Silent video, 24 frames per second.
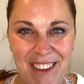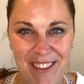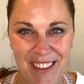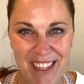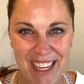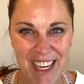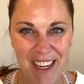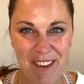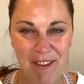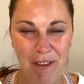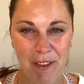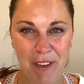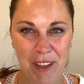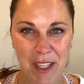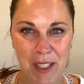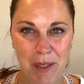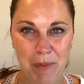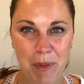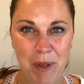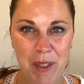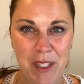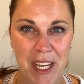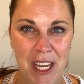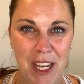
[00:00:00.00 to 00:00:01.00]
need for this
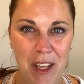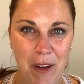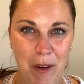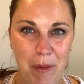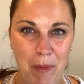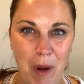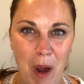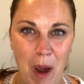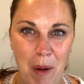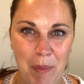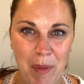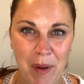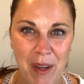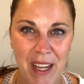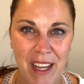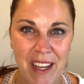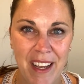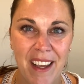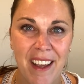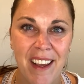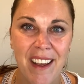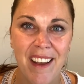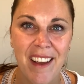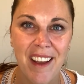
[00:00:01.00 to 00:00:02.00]
particular property.
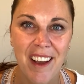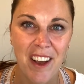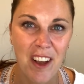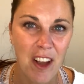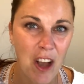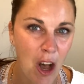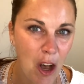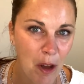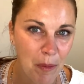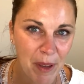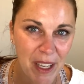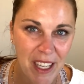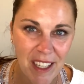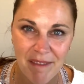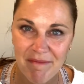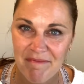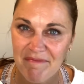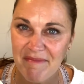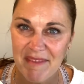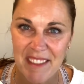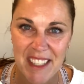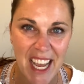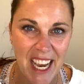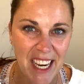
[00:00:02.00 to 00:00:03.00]
Call me,
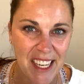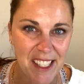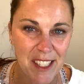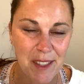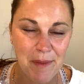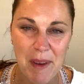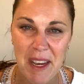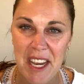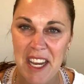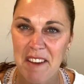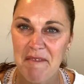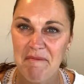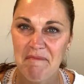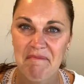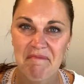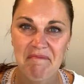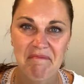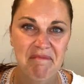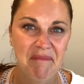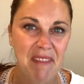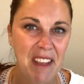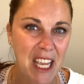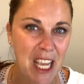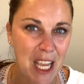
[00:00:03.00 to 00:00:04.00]
text me,
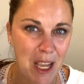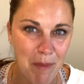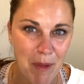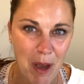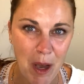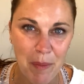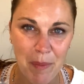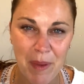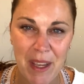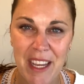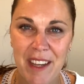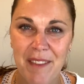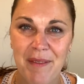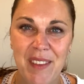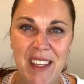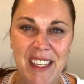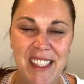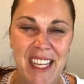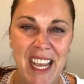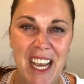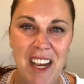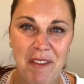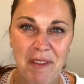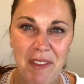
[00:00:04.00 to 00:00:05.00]
email me.
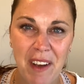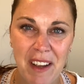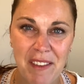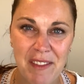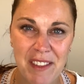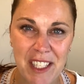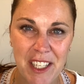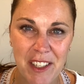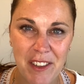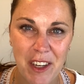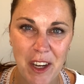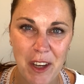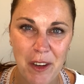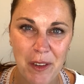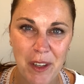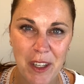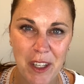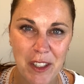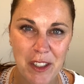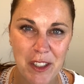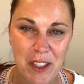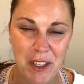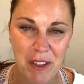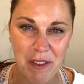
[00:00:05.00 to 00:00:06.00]
It's
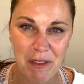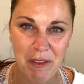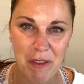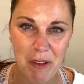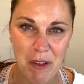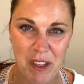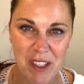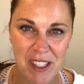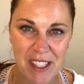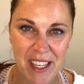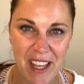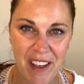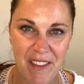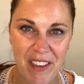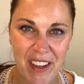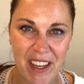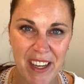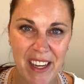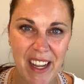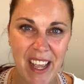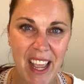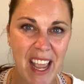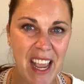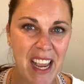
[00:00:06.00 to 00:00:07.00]

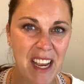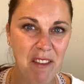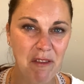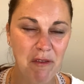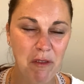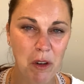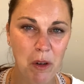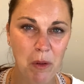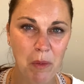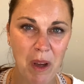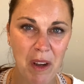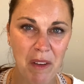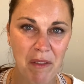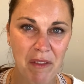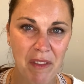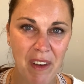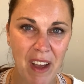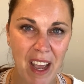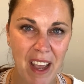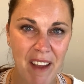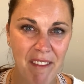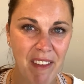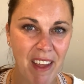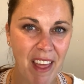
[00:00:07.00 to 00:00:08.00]

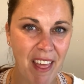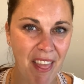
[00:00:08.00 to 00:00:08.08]
850-247-8415.